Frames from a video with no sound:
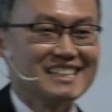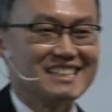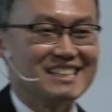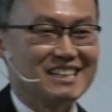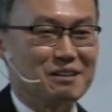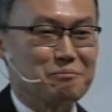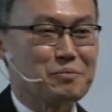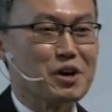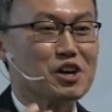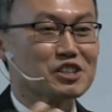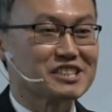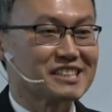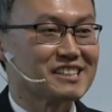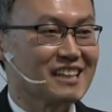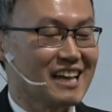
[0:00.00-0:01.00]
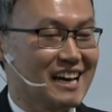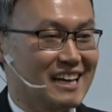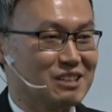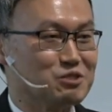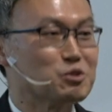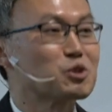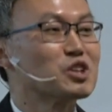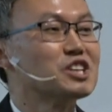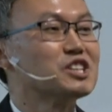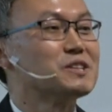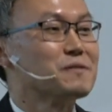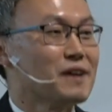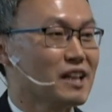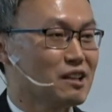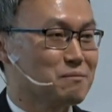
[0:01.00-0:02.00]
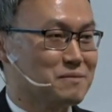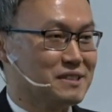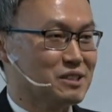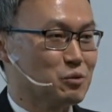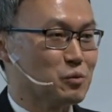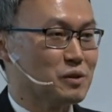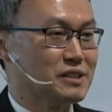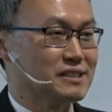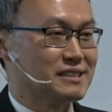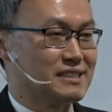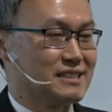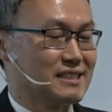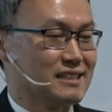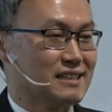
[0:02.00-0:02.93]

the Byungjin line, nuclear development was the,